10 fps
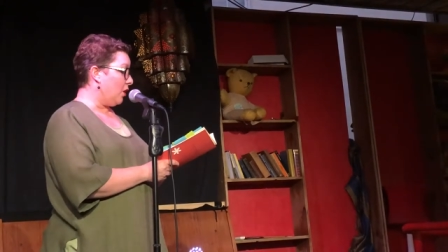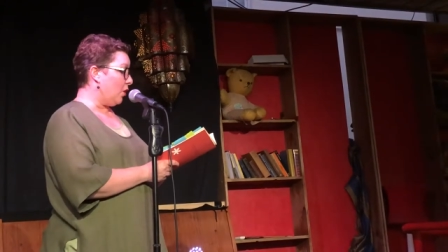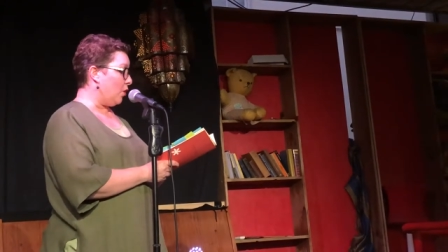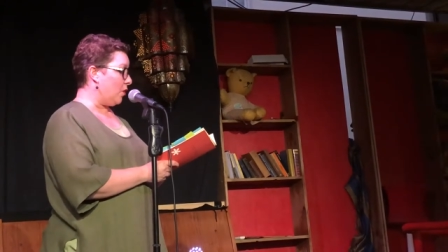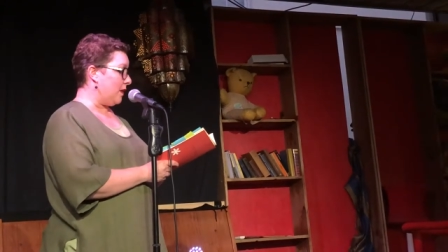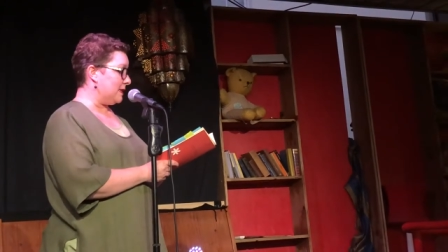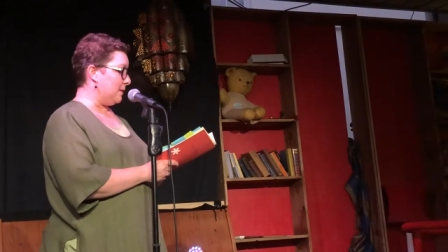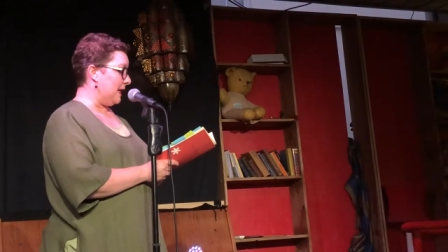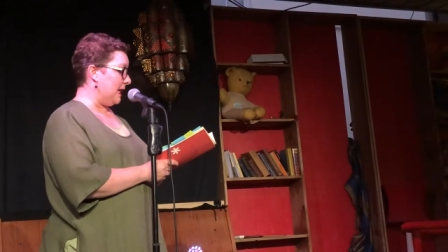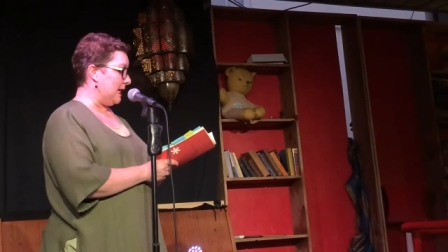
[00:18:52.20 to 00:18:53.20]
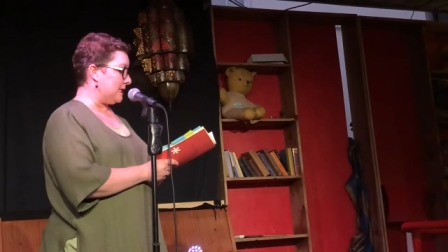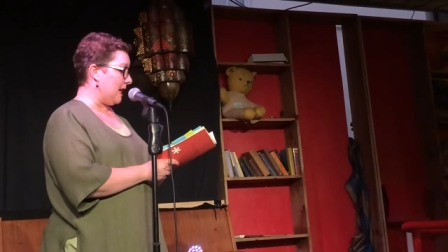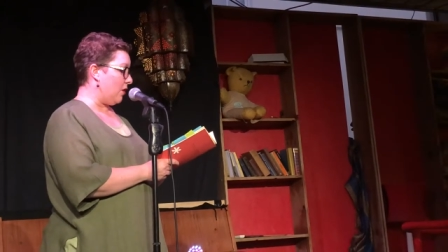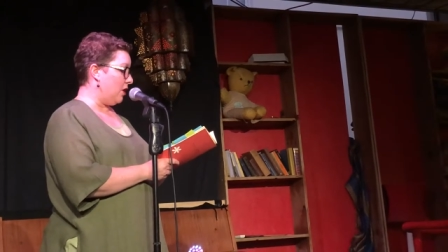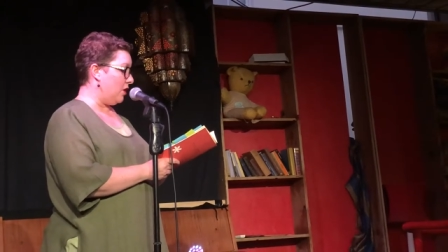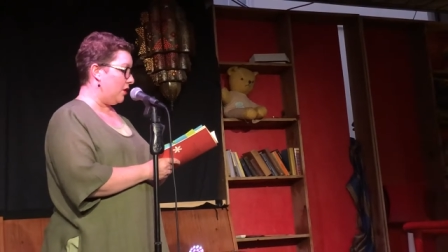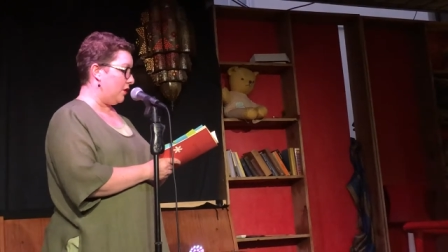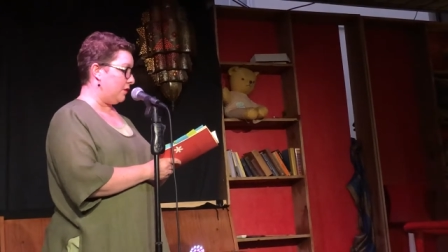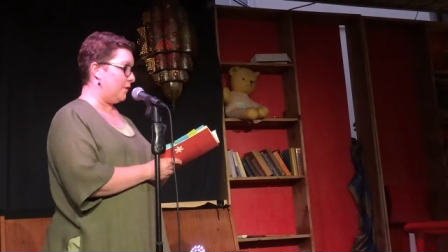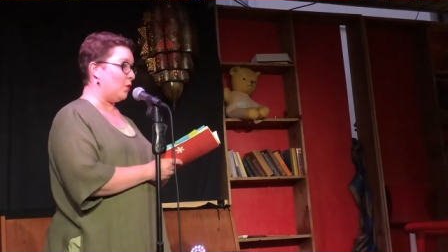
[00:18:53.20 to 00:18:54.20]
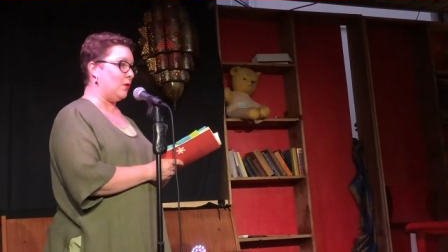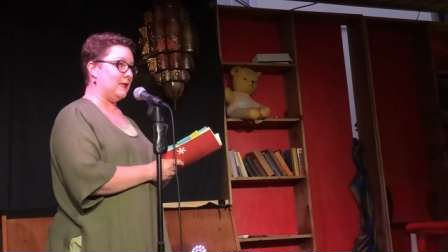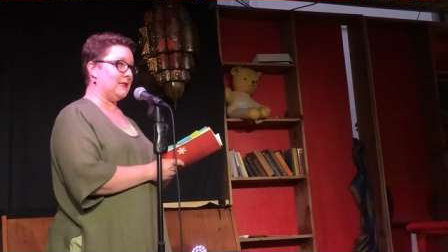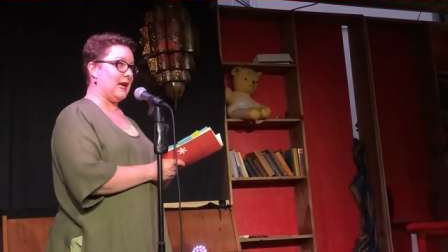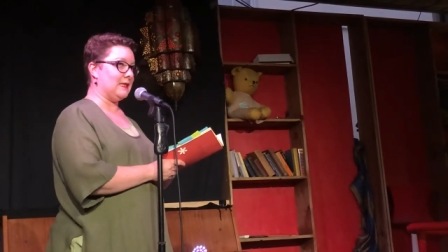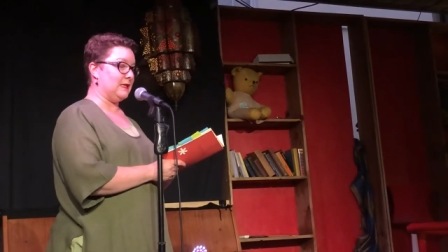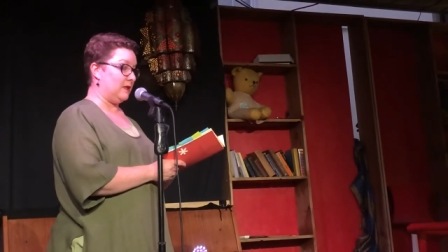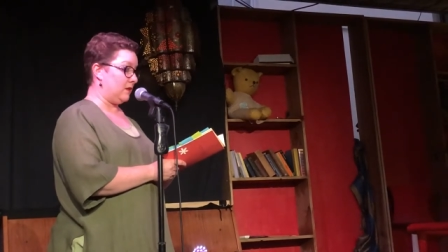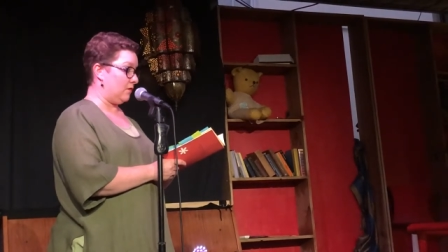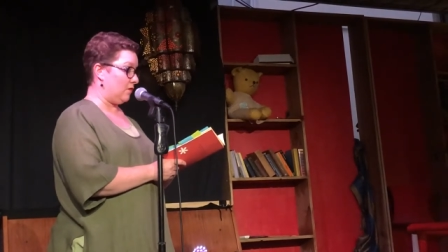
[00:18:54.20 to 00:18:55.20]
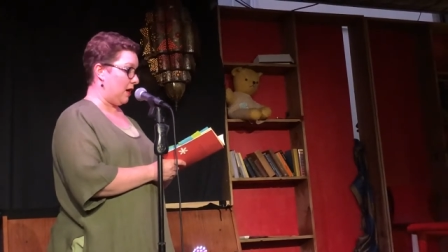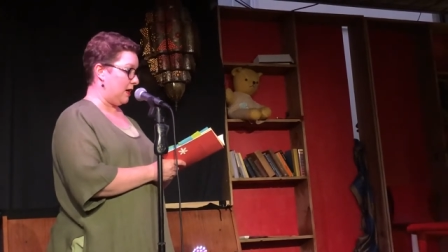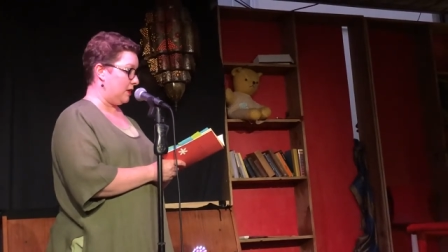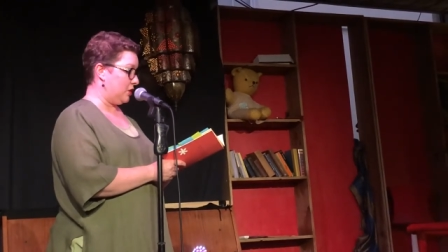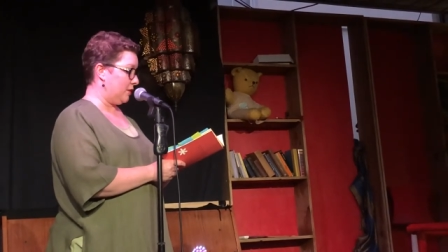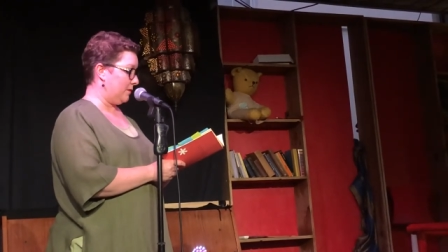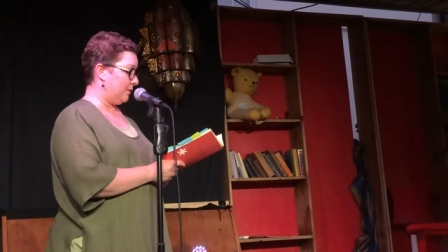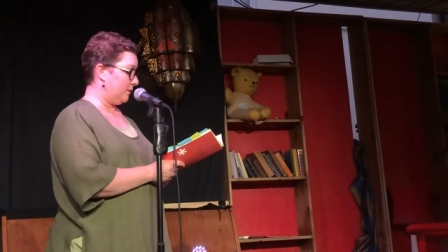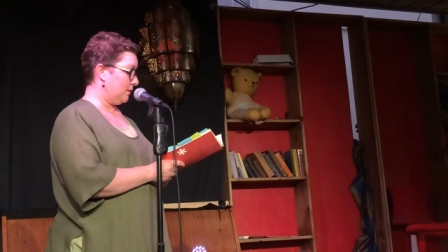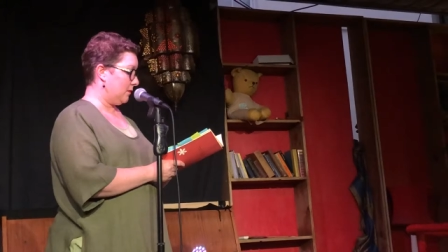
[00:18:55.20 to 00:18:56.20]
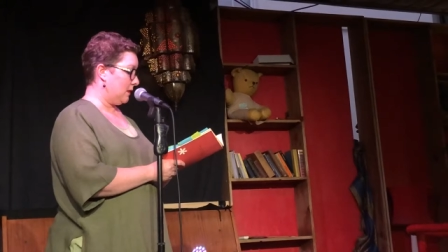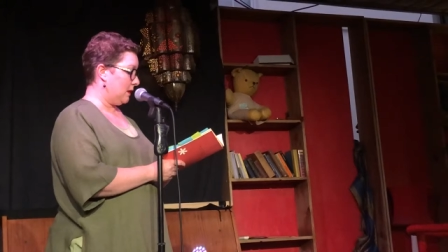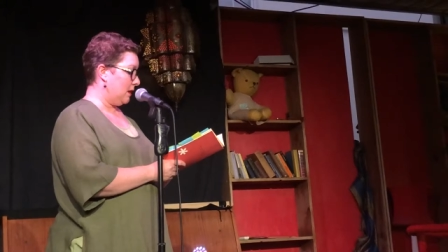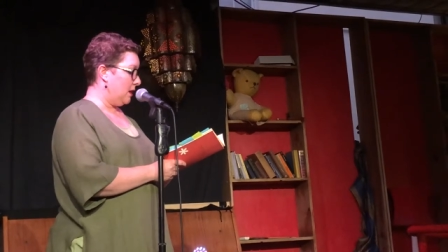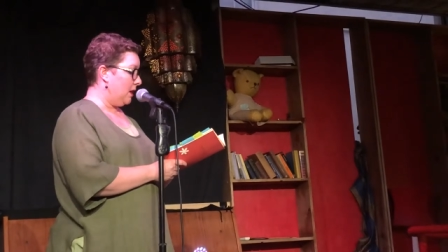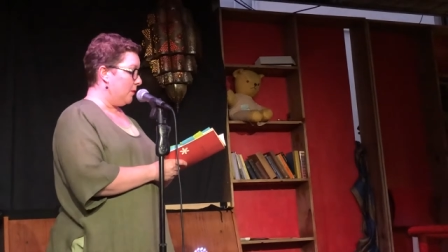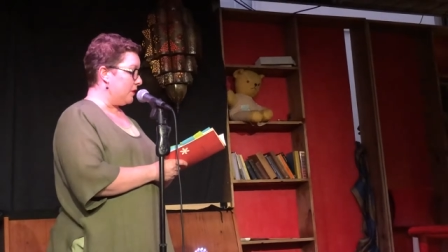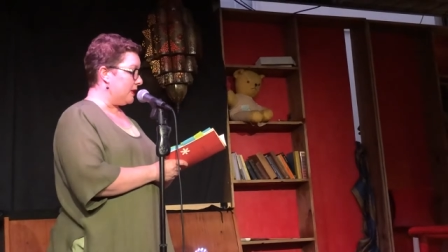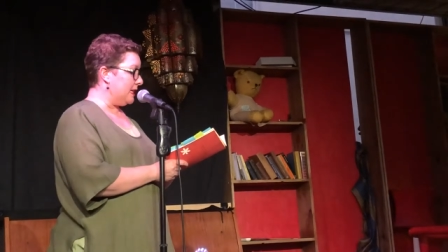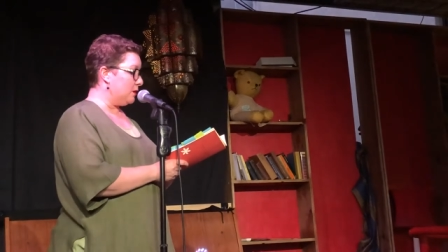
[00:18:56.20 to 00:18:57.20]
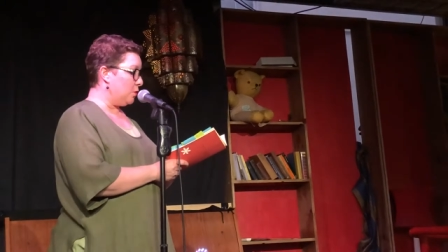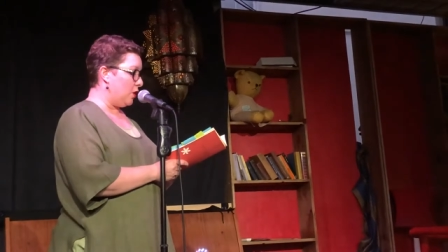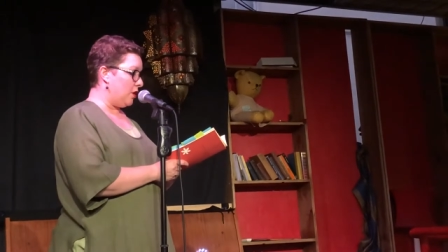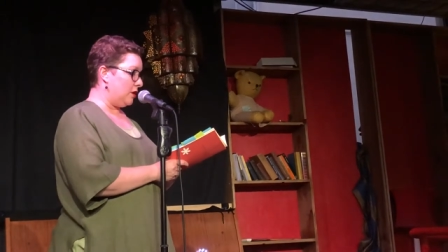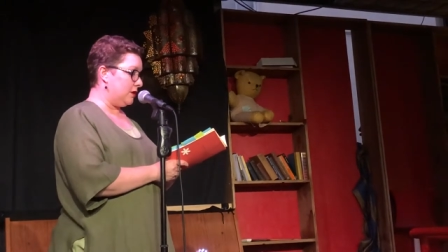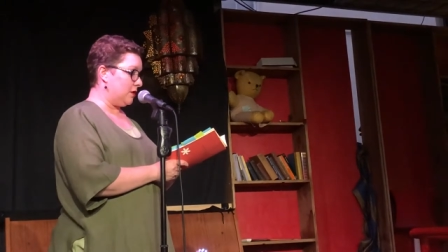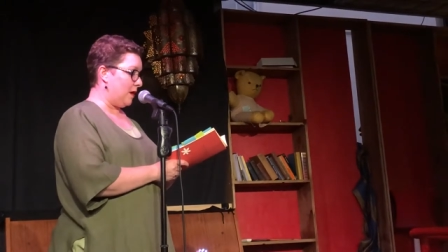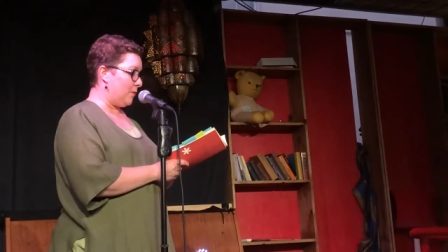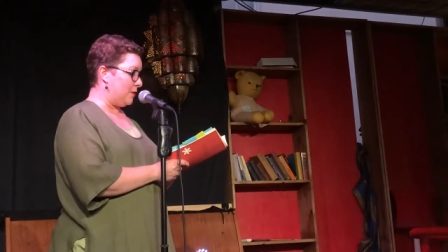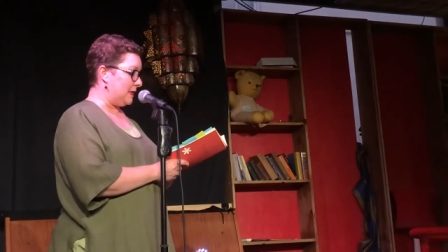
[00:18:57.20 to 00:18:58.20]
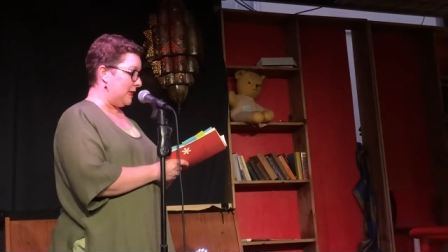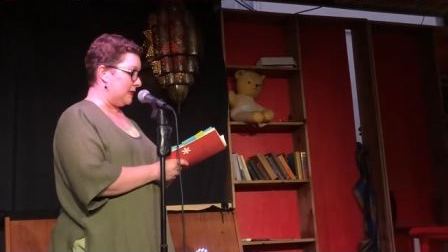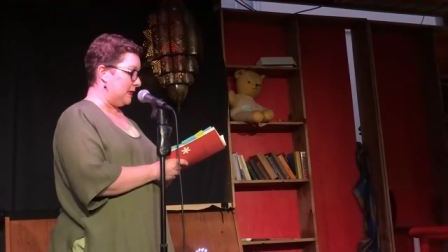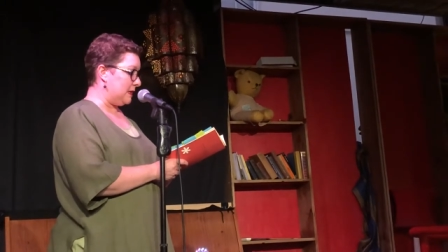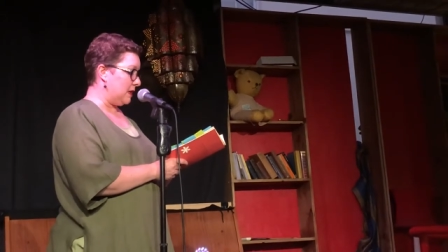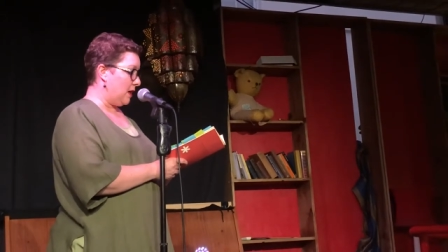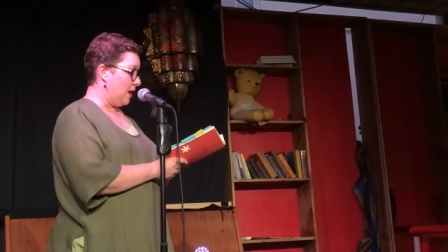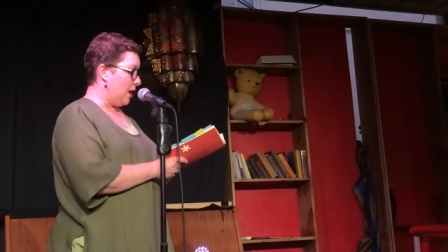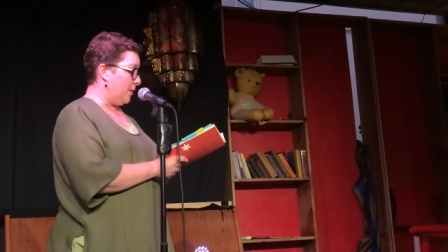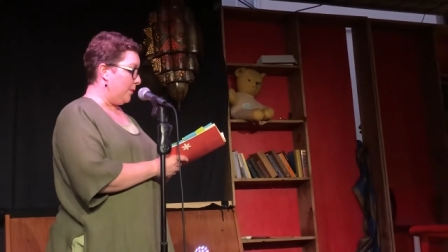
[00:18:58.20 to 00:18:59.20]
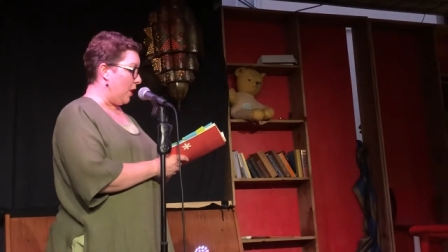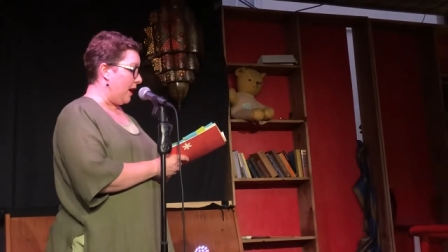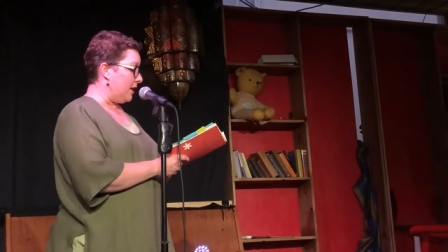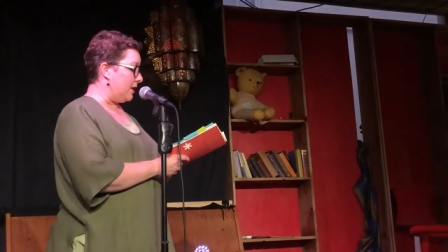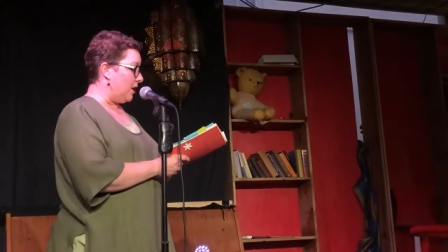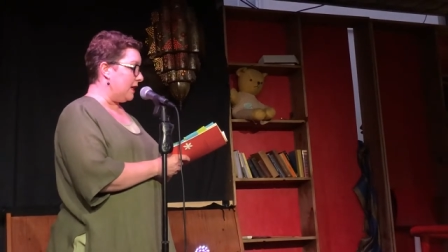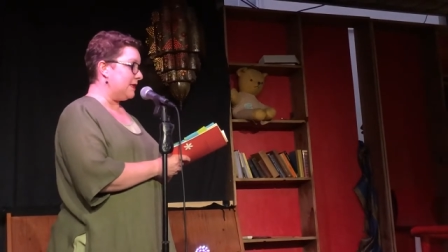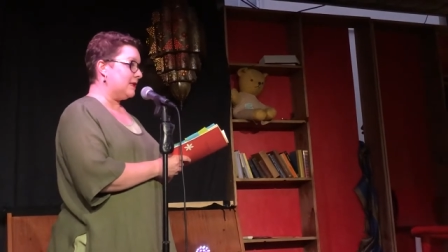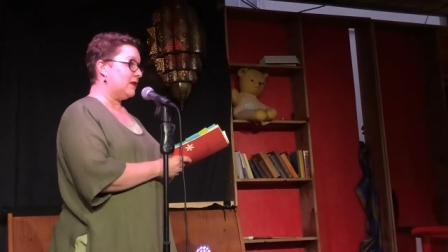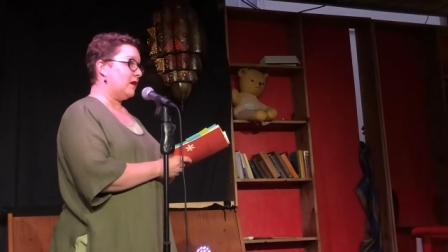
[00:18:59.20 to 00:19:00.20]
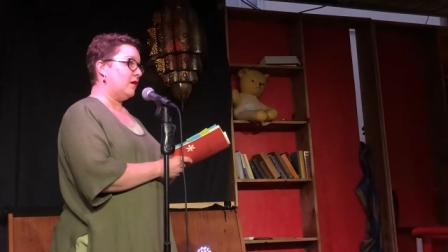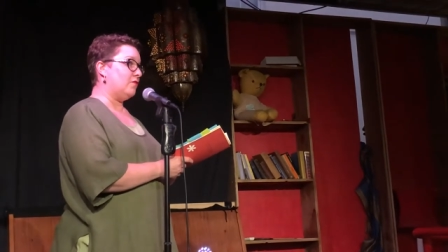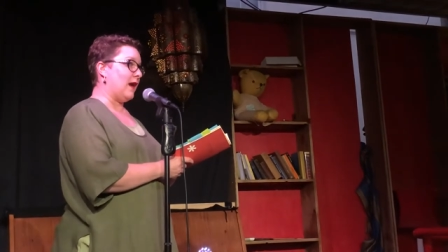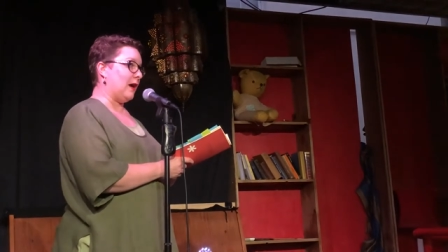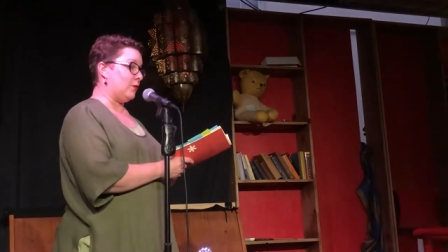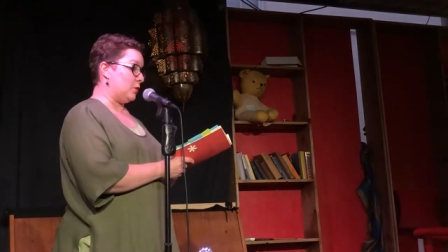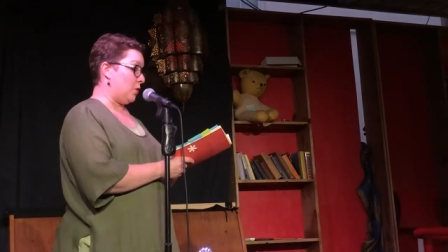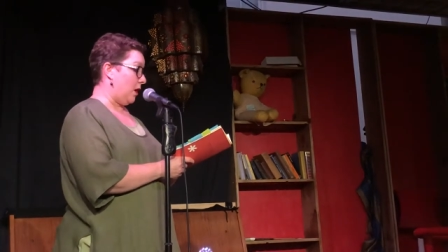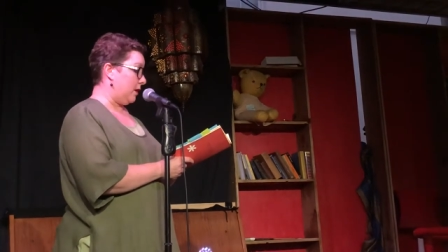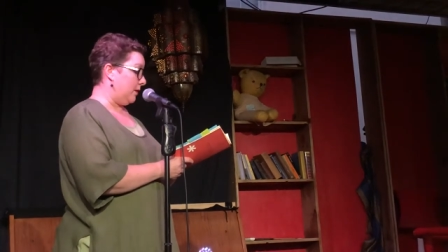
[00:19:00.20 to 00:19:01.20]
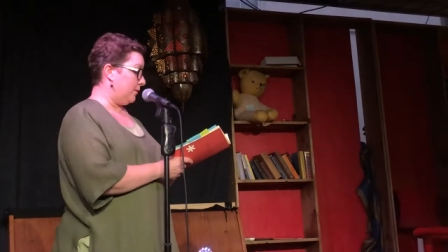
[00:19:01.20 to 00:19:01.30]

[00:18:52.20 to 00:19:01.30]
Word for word: clawing to be let out, heard for all its acid and rage. But these words are represented by a nice round one